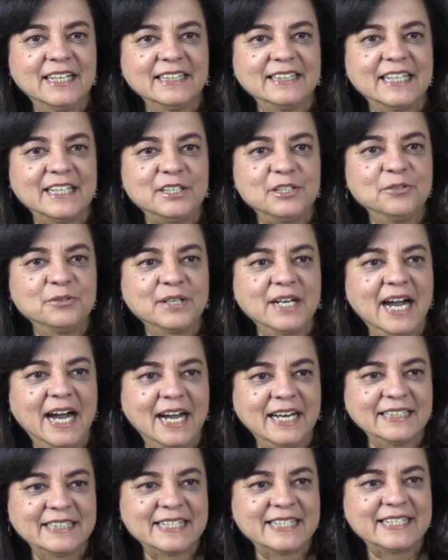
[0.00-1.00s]
that you
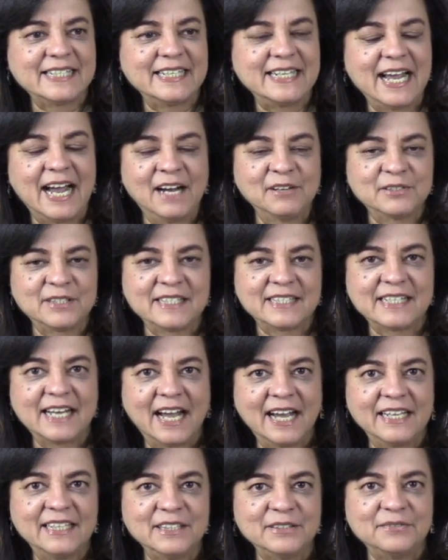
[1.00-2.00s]
can't see
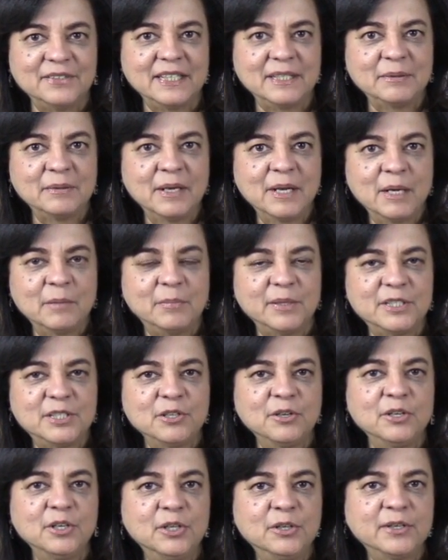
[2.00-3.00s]
outside of it, but
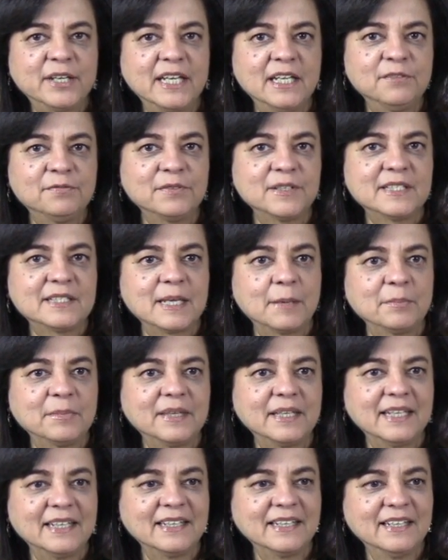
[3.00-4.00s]
you're looking for
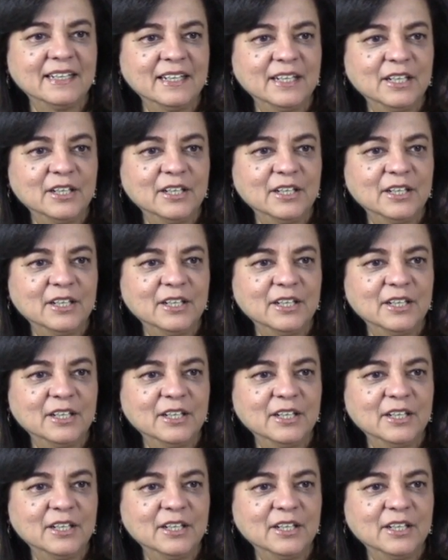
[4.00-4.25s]
something